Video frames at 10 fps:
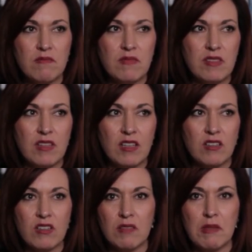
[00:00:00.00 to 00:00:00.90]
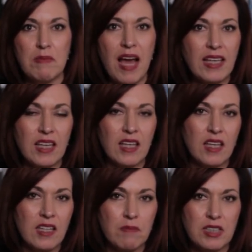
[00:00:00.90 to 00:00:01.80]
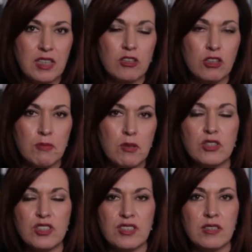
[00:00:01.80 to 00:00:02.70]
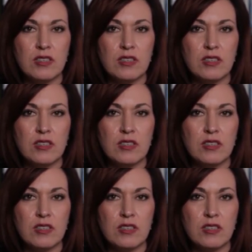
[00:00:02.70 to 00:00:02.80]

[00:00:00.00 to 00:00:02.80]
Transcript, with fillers: they're going to be backing any particular person.